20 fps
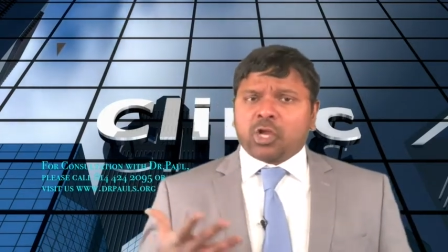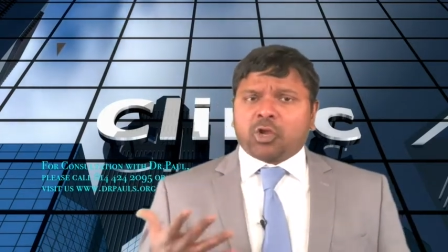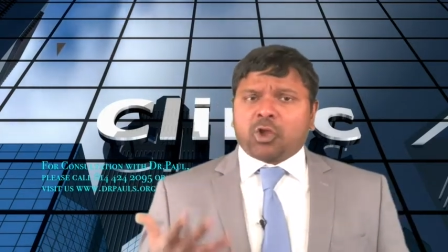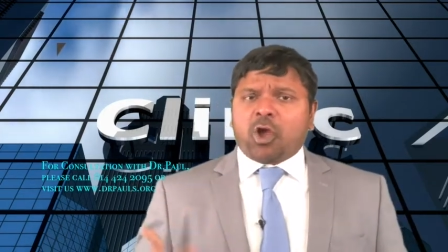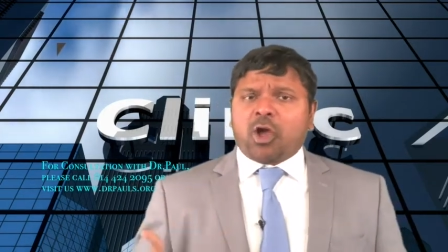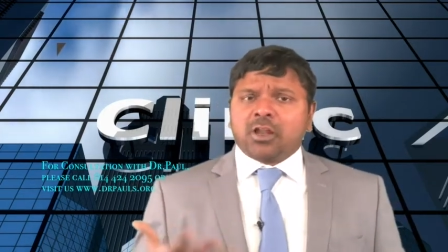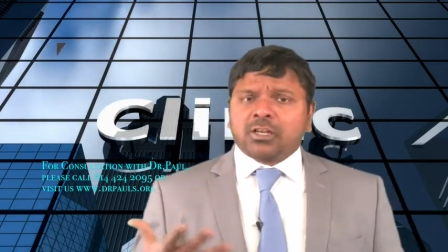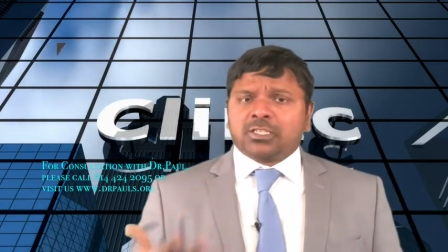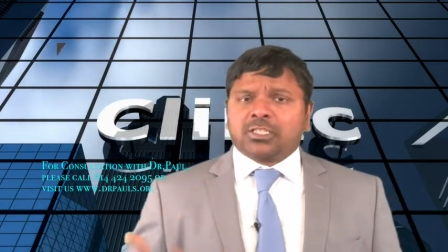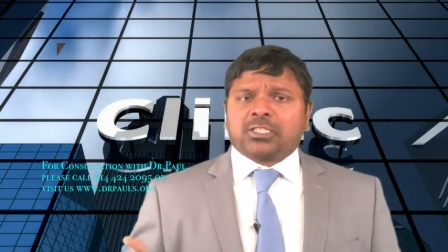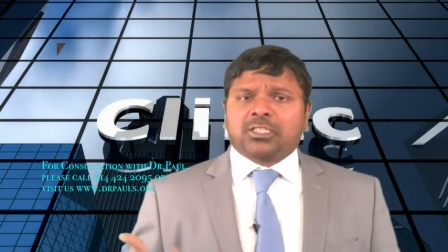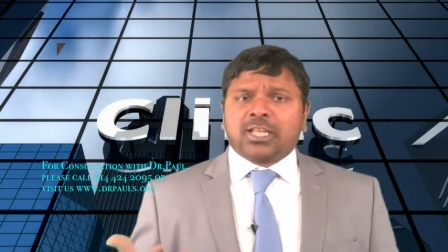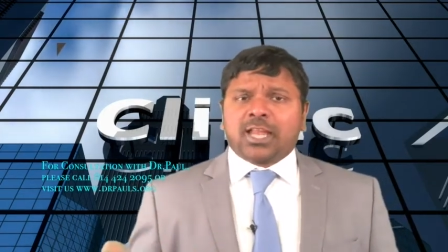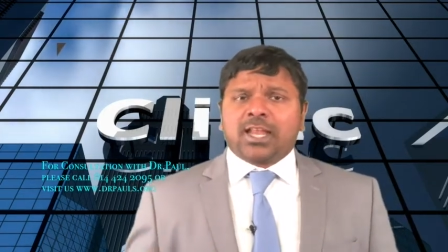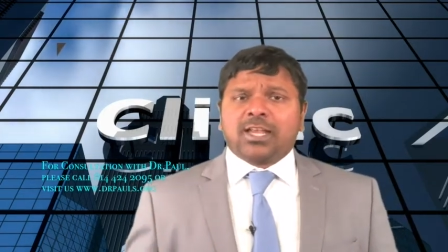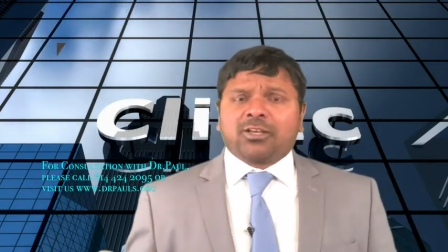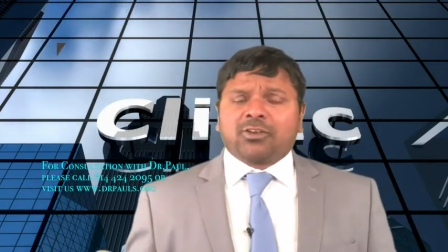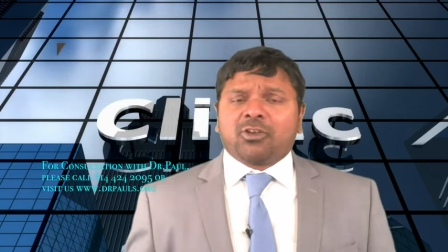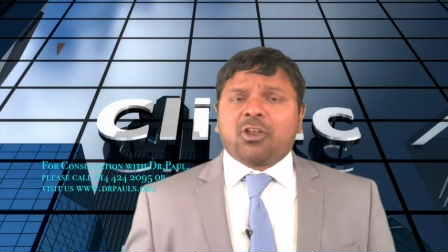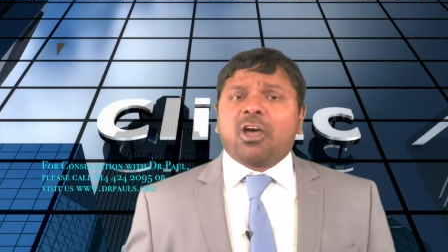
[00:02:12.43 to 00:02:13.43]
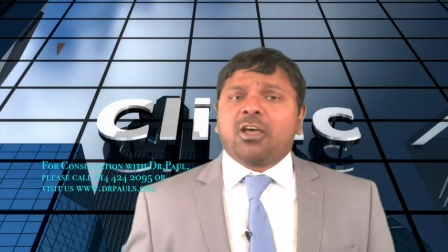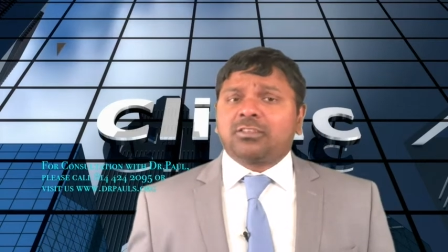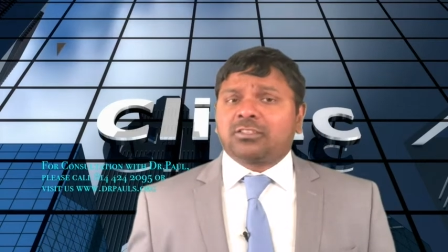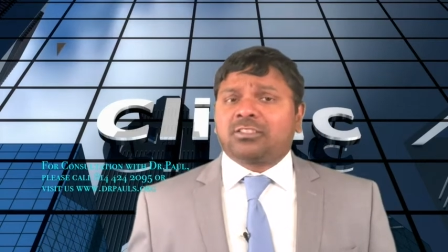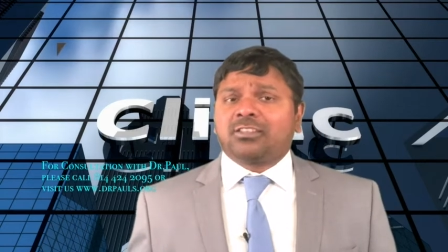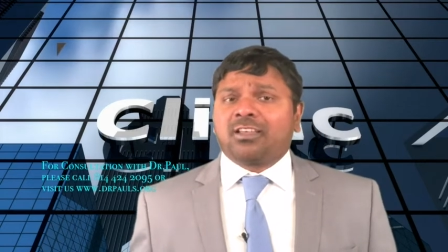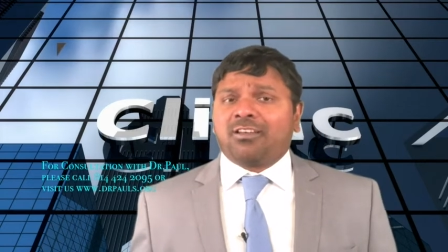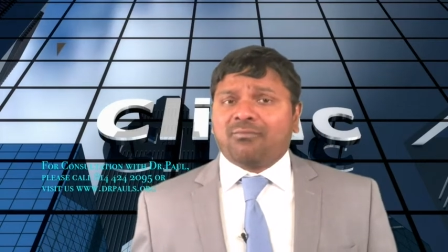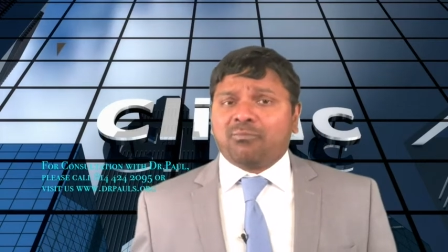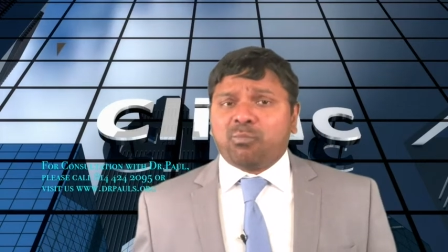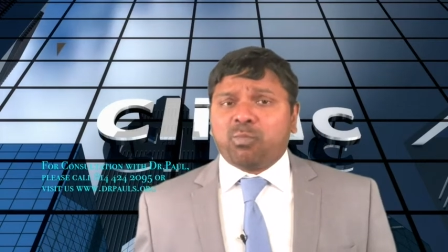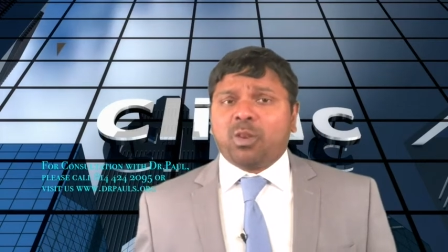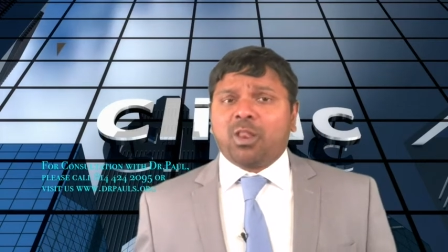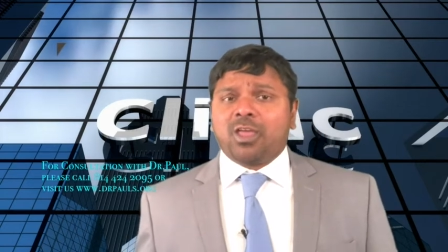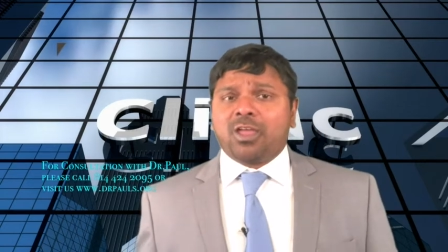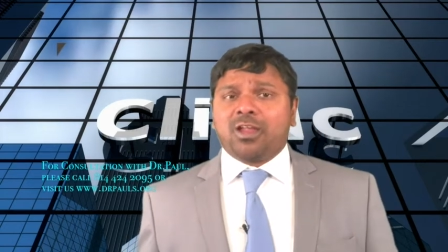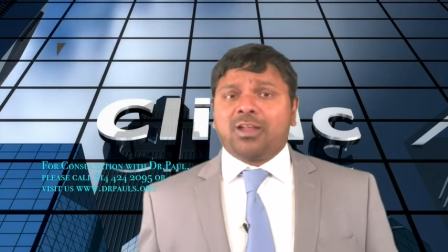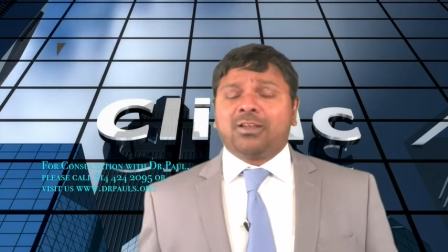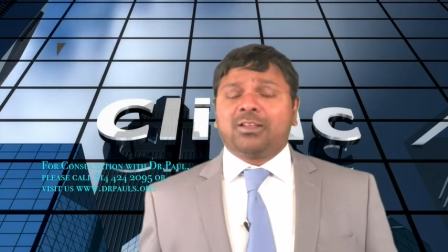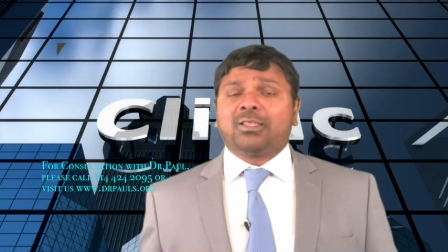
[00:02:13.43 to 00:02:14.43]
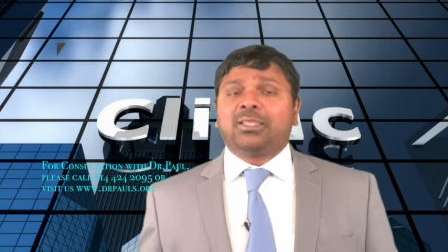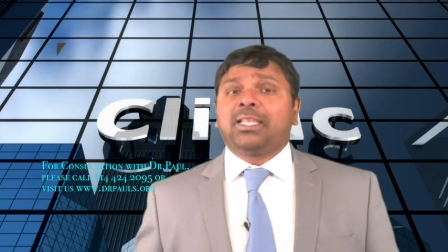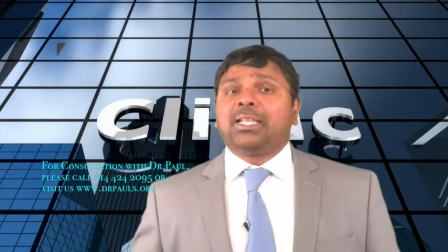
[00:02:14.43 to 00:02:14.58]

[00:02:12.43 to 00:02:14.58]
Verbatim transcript: constant loss of blood,